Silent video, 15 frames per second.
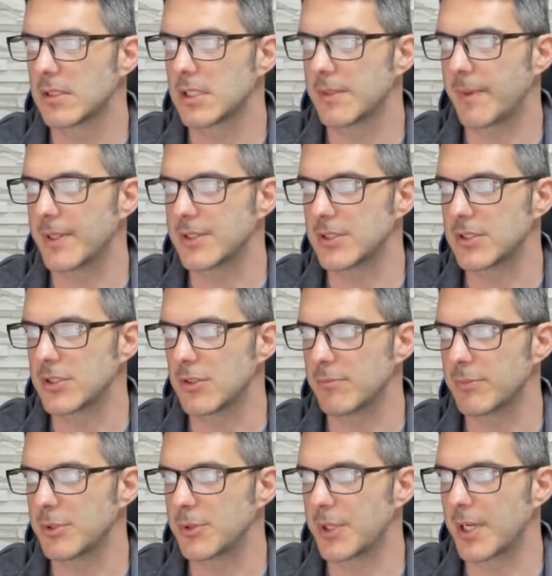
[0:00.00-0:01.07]
Device is still
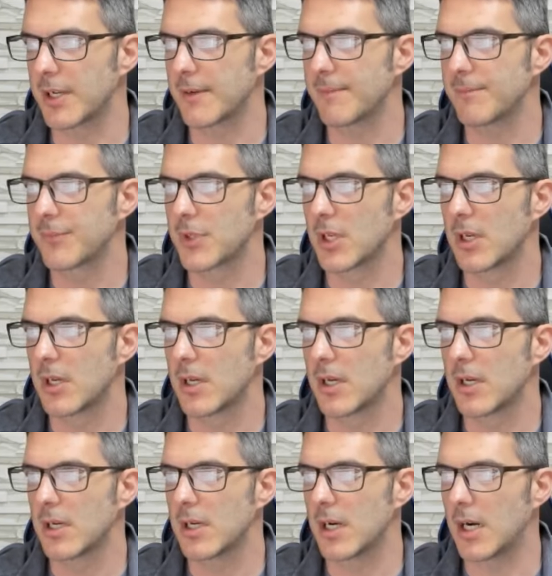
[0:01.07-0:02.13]
booting.
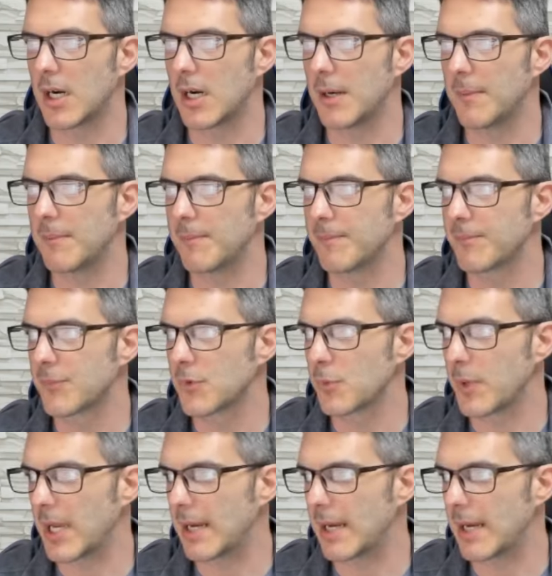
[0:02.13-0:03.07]
We